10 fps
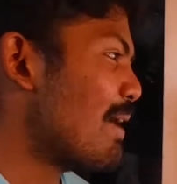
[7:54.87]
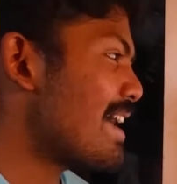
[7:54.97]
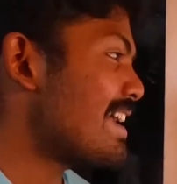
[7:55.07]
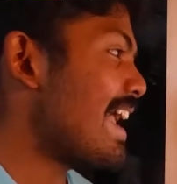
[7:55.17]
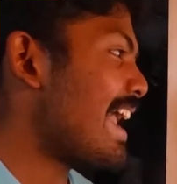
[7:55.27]

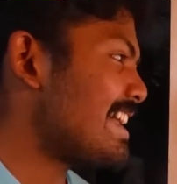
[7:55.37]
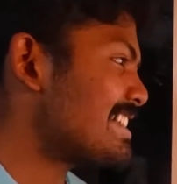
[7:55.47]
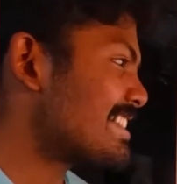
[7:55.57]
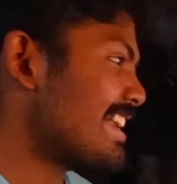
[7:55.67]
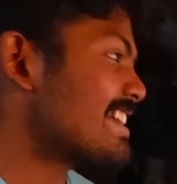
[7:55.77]
by
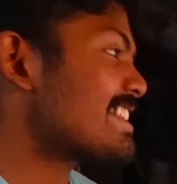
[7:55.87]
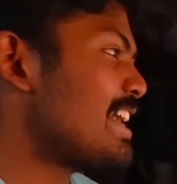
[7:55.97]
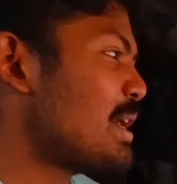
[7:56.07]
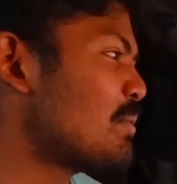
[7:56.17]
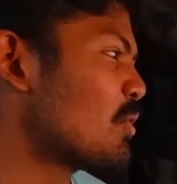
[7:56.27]
age 6,
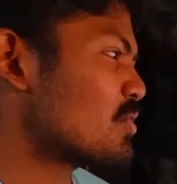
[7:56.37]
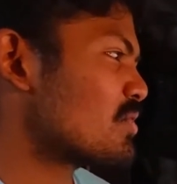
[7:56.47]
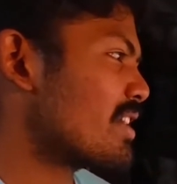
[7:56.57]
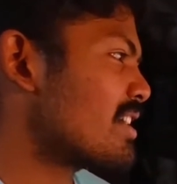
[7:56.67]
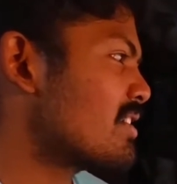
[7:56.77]
he was
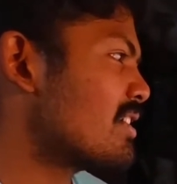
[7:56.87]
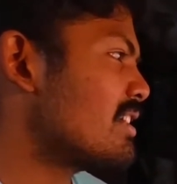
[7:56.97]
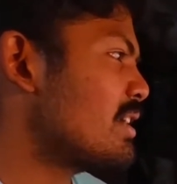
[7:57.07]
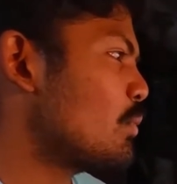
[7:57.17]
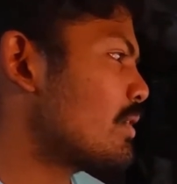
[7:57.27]

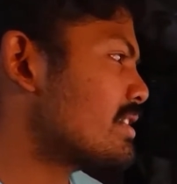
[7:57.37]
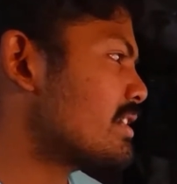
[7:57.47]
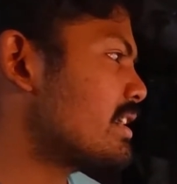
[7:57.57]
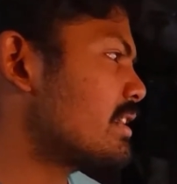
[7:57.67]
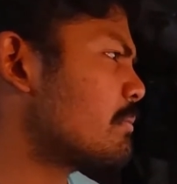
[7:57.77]
regularly
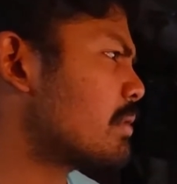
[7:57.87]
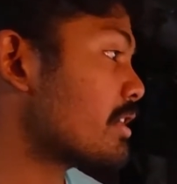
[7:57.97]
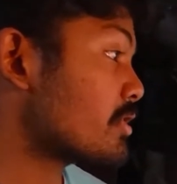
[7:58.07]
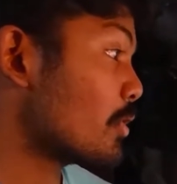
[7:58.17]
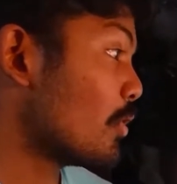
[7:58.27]
visiting the
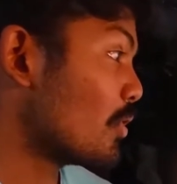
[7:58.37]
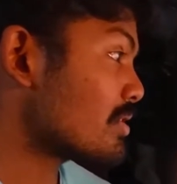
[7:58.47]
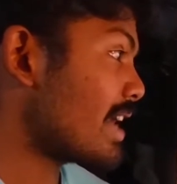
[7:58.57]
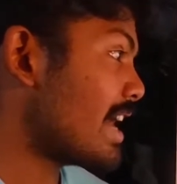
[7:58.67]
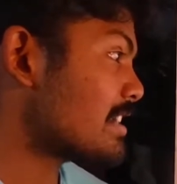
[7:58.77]
pleasure
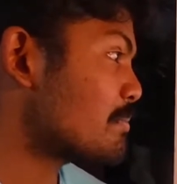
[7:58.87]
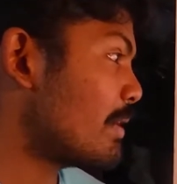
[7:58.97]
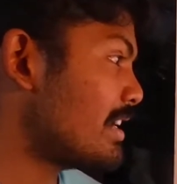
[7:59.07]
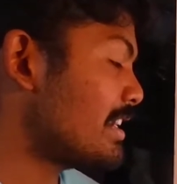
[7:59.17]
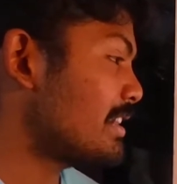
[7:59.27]
halls and
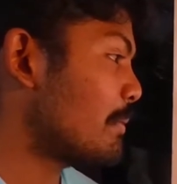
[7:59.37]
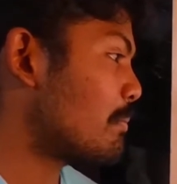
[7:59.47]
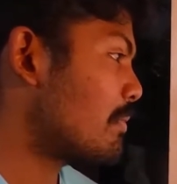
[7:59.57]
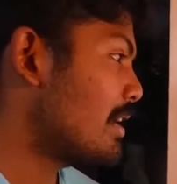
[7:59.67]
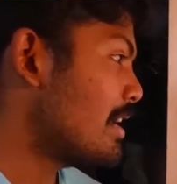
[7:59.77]
spending the